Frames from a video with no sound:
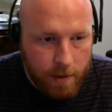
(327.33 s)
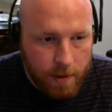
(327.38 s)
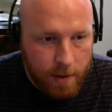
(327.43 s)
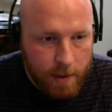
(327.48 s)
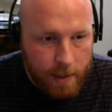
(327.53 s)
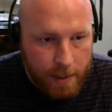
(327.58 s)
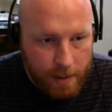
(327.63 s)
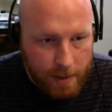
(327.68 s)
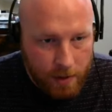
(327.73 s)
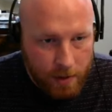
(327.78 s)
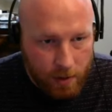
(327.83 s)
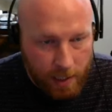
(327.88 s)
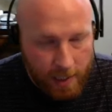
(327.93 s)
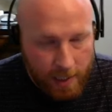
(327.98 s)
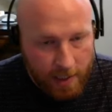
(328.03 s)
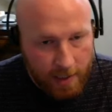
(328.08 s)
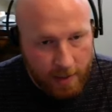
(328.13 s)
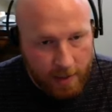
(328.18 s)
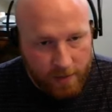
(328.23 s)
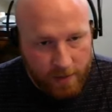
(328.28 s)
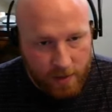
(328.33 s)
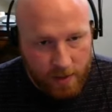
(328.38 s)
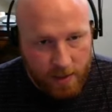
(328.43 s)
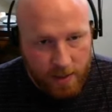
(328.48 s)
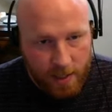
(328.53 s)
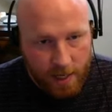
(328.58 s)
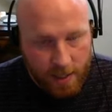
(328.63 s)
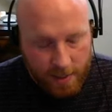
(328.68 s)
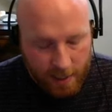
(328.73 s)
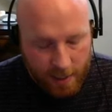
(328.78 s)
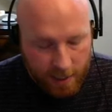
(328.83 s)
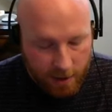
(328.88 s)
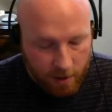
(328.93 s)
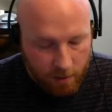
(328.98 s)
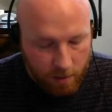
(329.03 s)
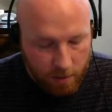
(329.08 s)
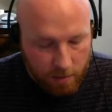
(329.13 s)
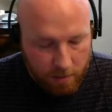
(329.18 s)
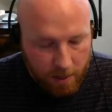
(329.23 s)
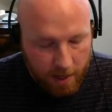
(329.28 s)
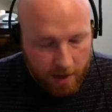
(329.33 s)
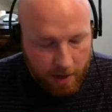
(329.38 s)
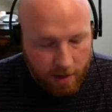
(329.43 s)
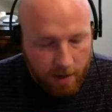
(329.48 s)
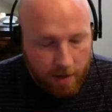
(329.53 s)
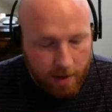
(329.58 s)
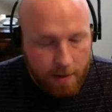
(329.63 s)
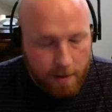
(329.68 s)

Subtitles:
And so that gives us that document path.